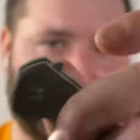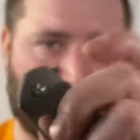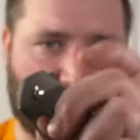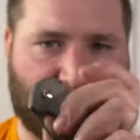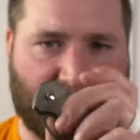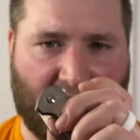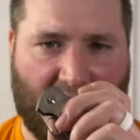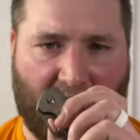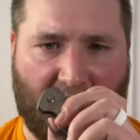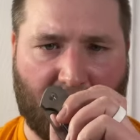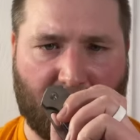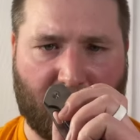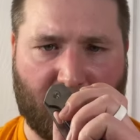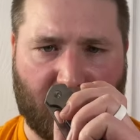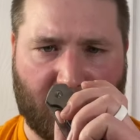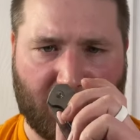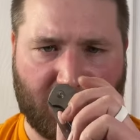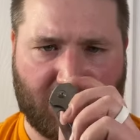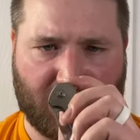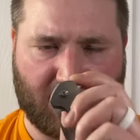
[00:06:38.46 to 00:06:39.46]
tab
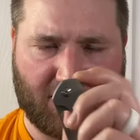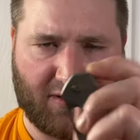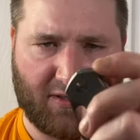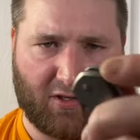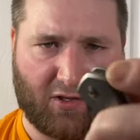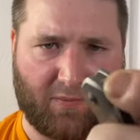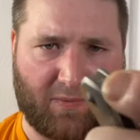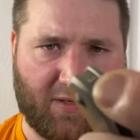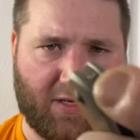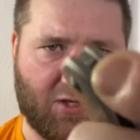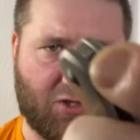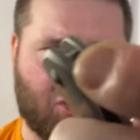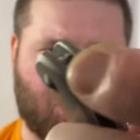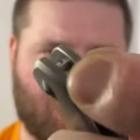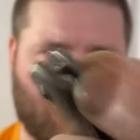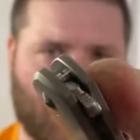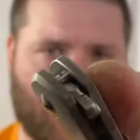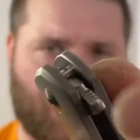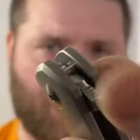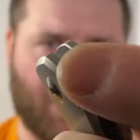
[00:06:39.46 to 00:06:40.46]
with a little bit of
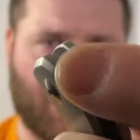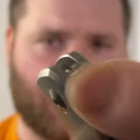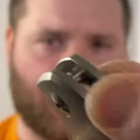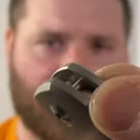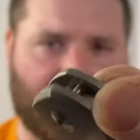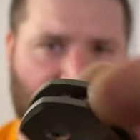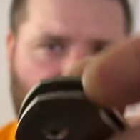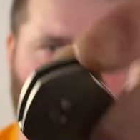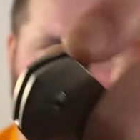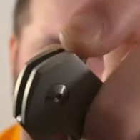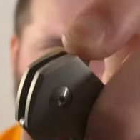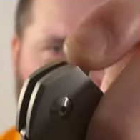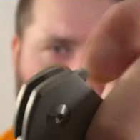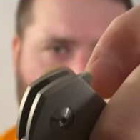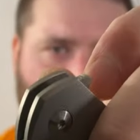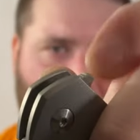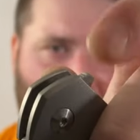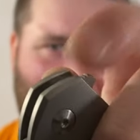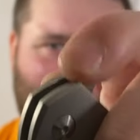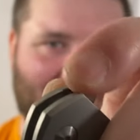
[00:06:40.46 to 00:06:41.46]
jimping, but it kind of
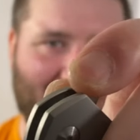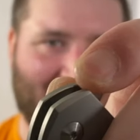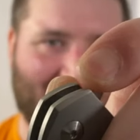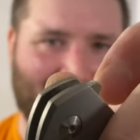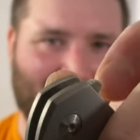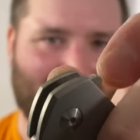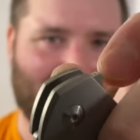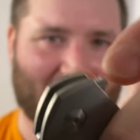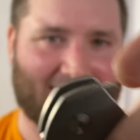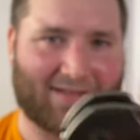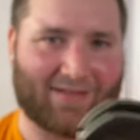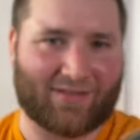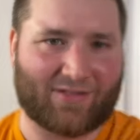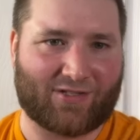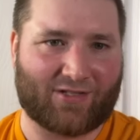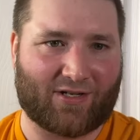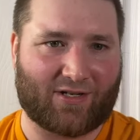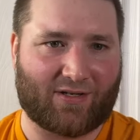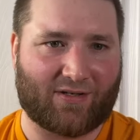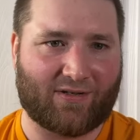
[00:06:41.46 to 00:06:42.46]
is hidden in there.
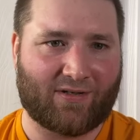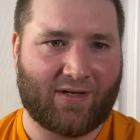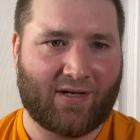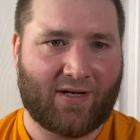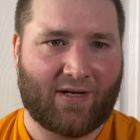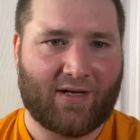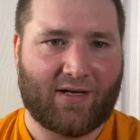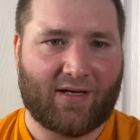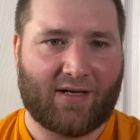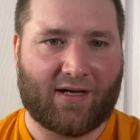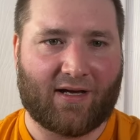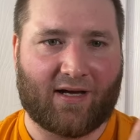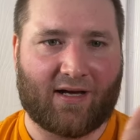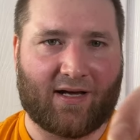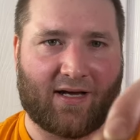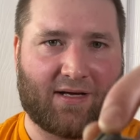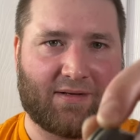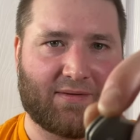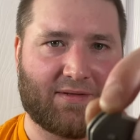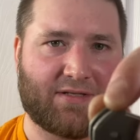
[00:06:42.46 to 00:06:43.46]
So
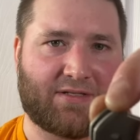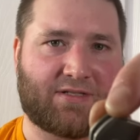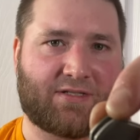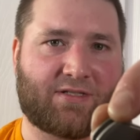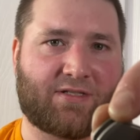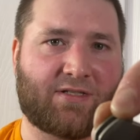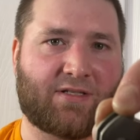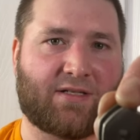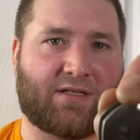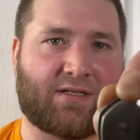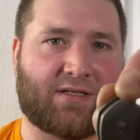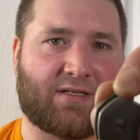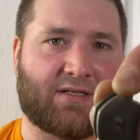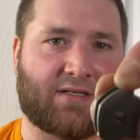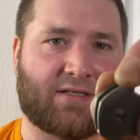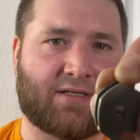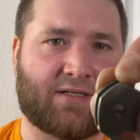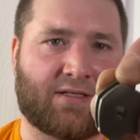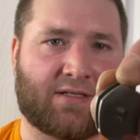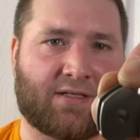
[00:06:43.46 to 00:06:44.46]
uh, let's see.
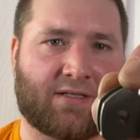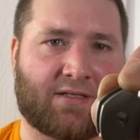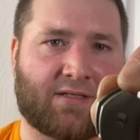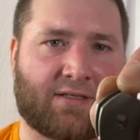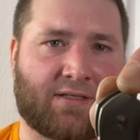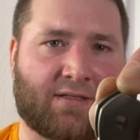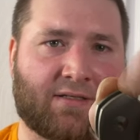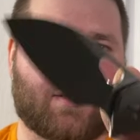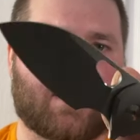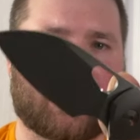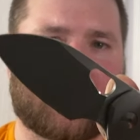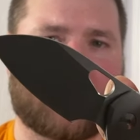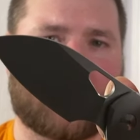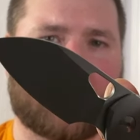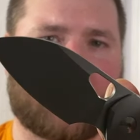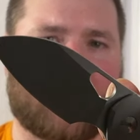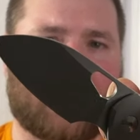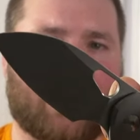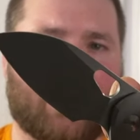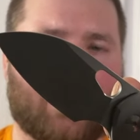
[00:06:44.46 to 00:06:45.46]

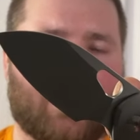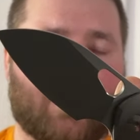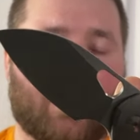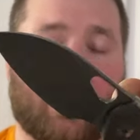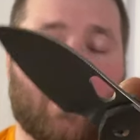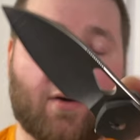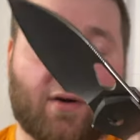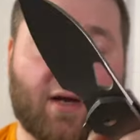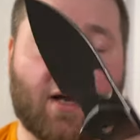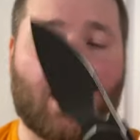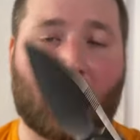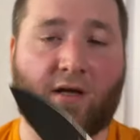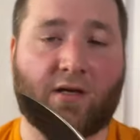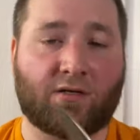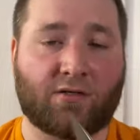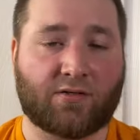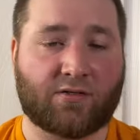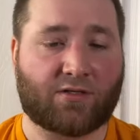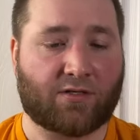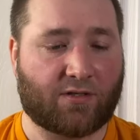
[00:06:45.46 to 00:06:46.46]
Okay,
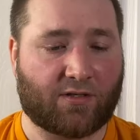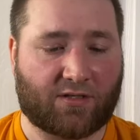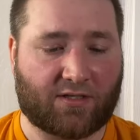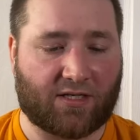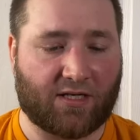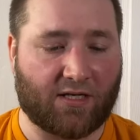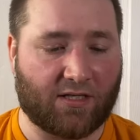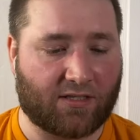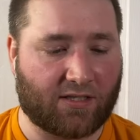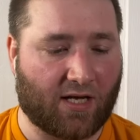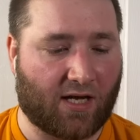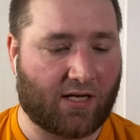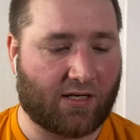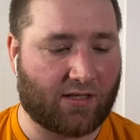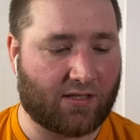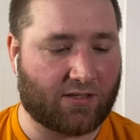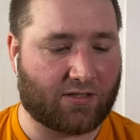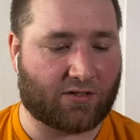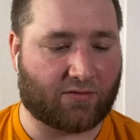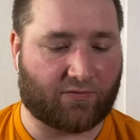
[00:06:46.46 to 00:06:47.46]
so the detent
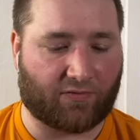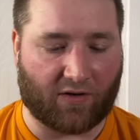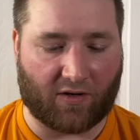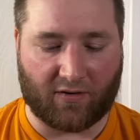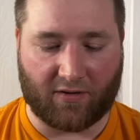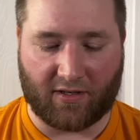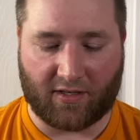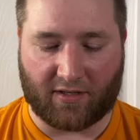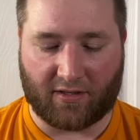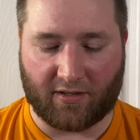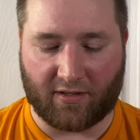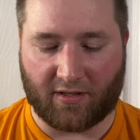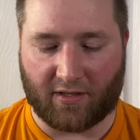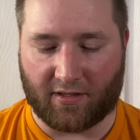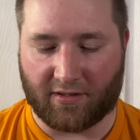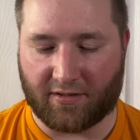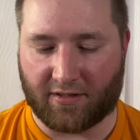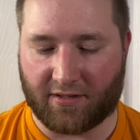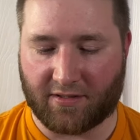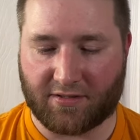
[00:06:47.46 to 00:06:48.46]
is very good
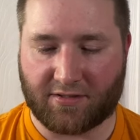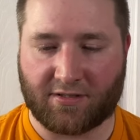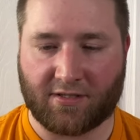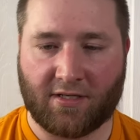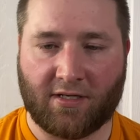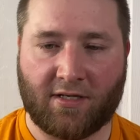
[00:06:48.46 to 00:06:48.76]
on this.